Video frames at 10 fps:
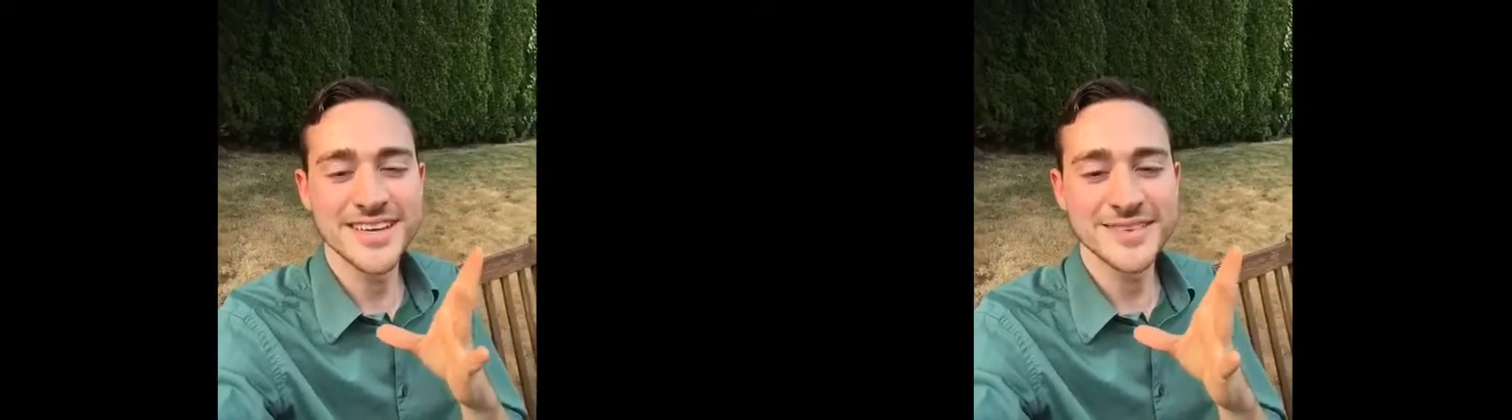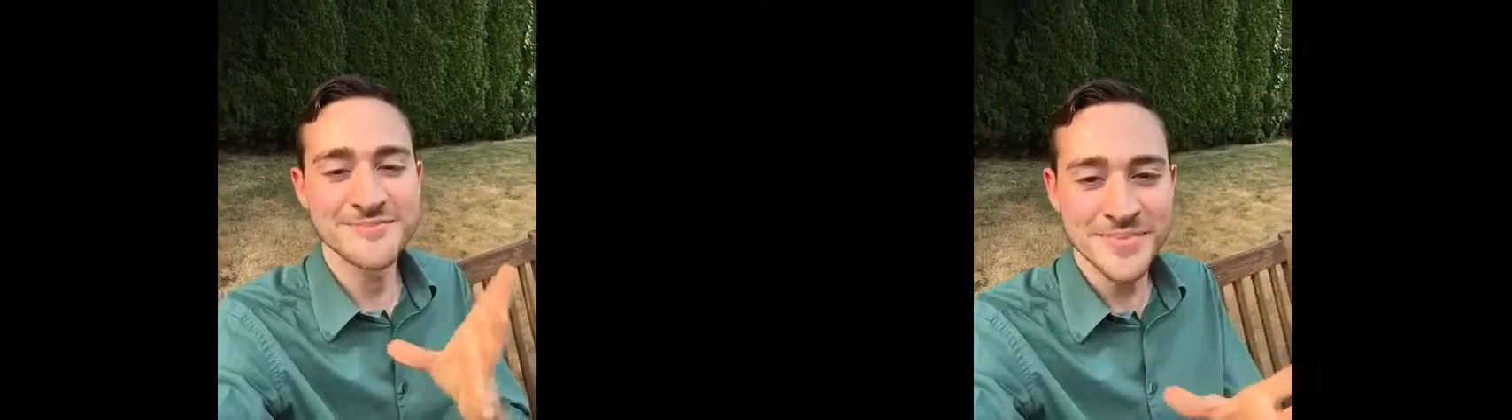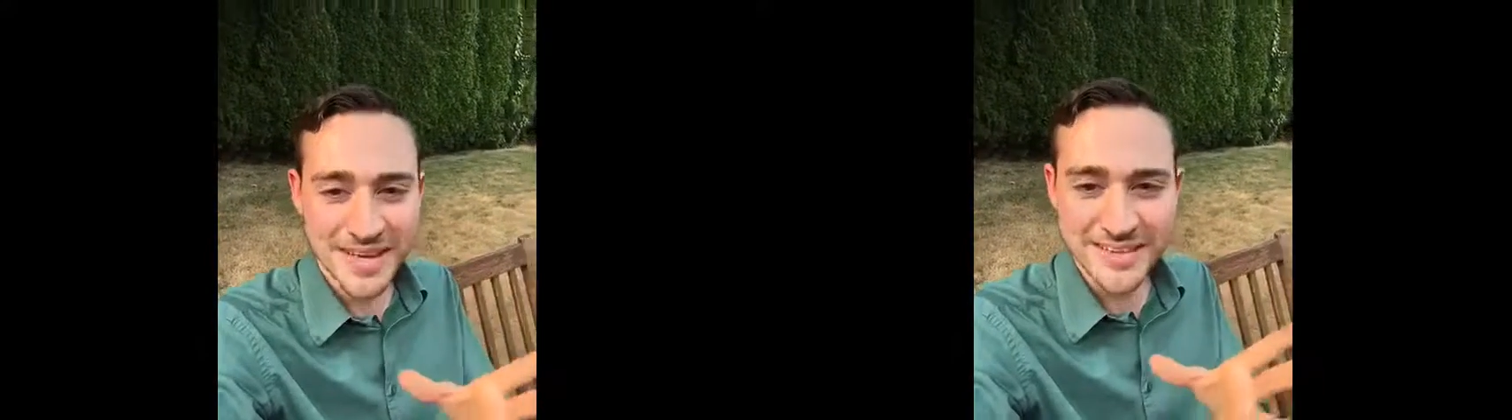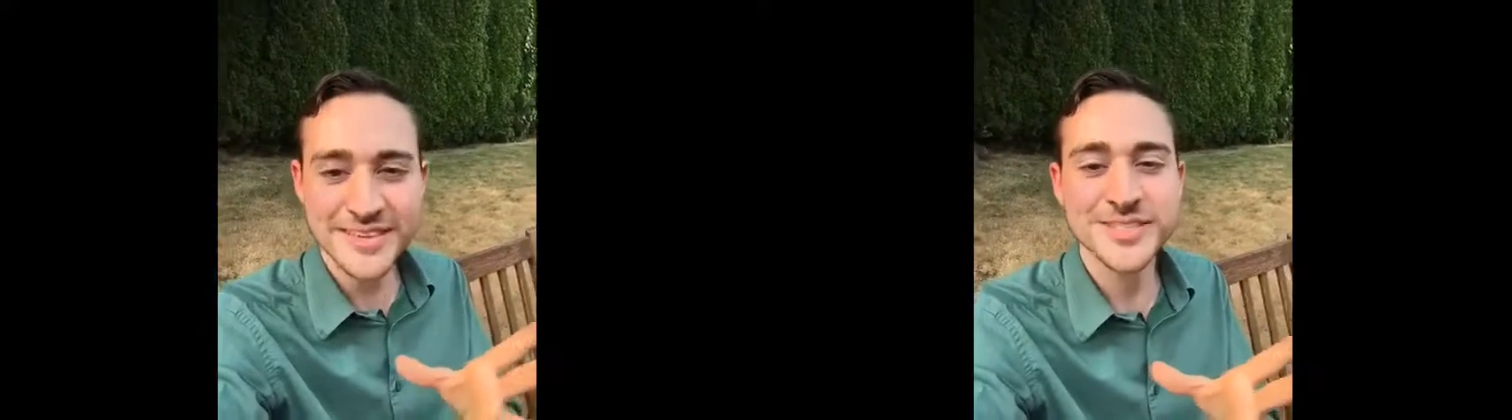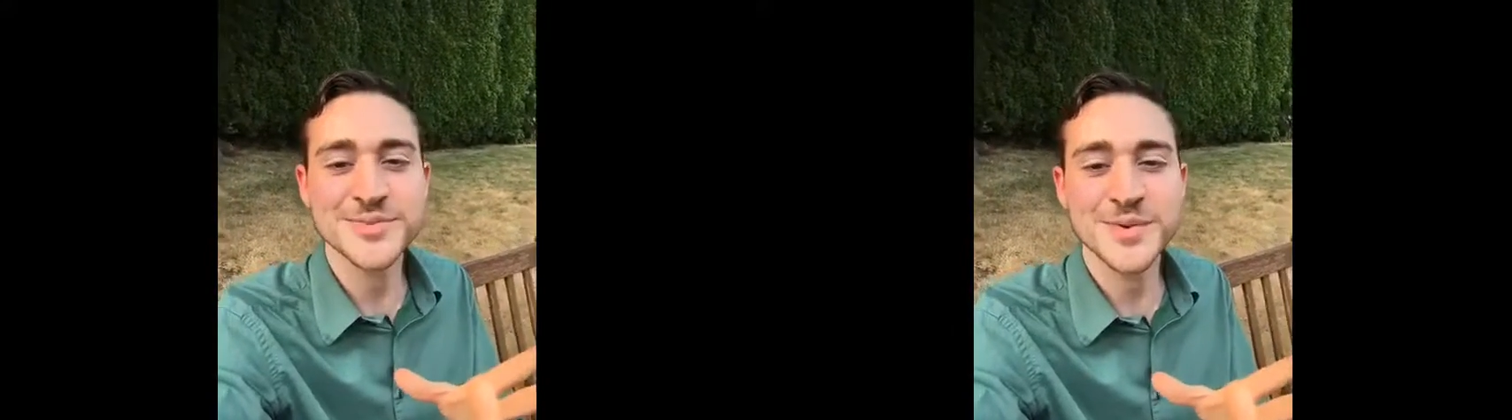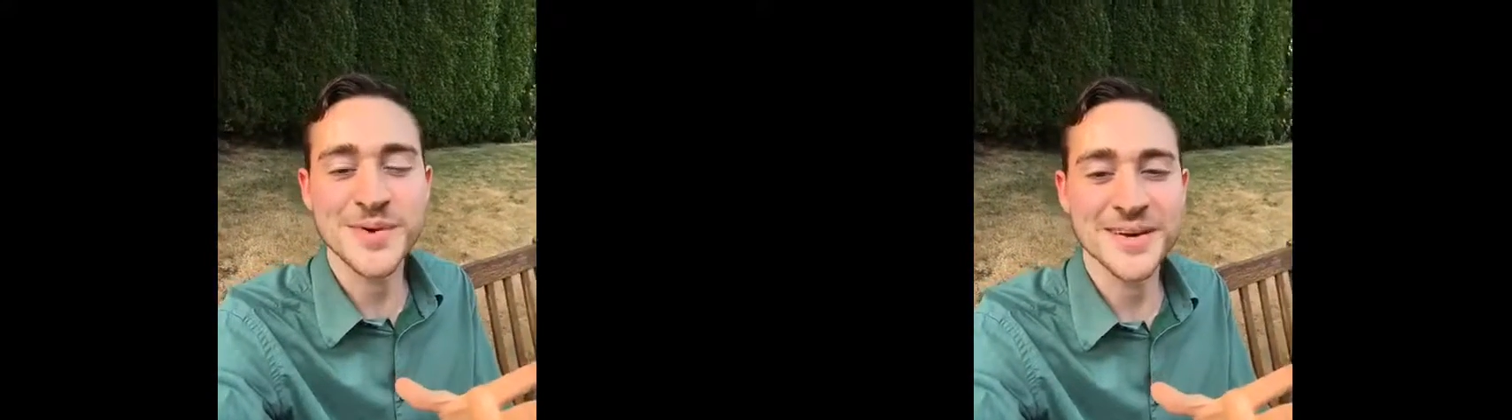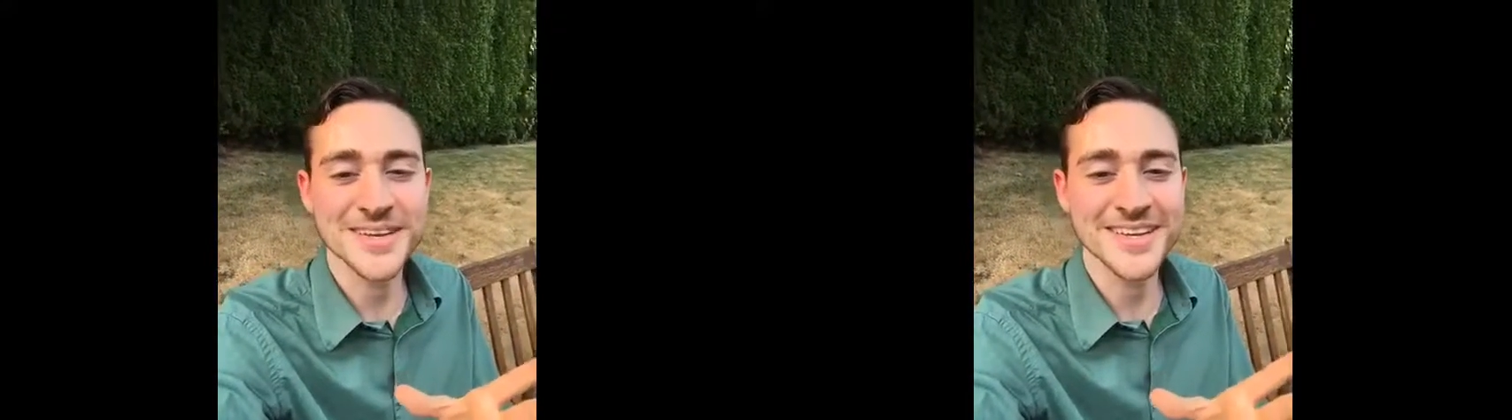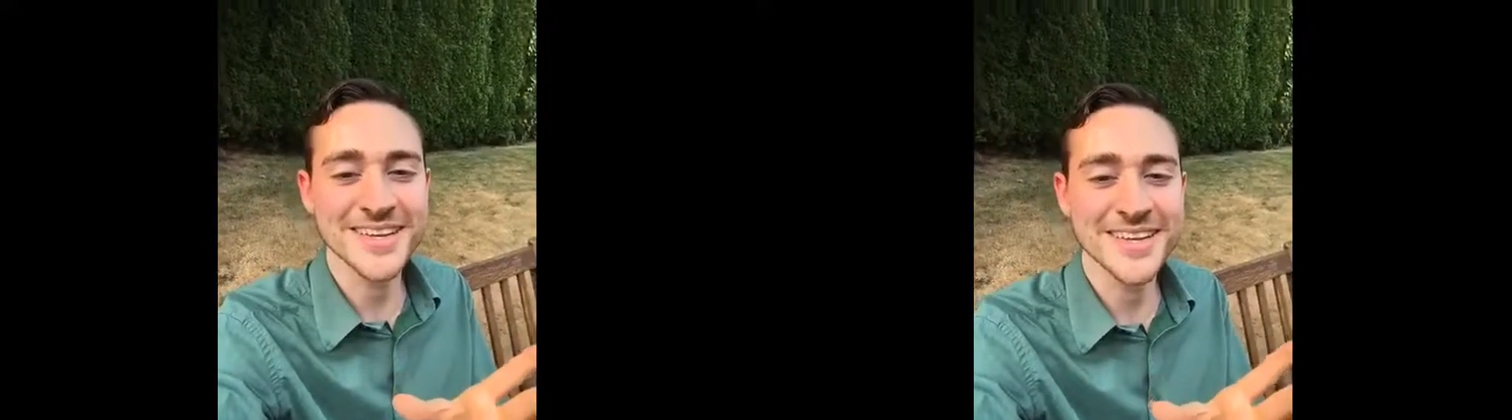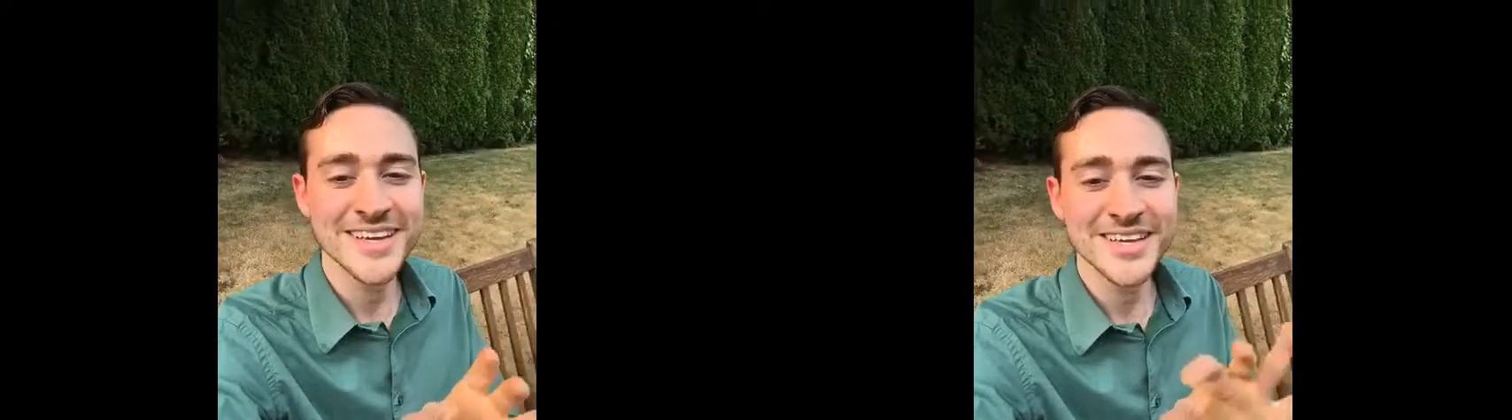many things about marketing,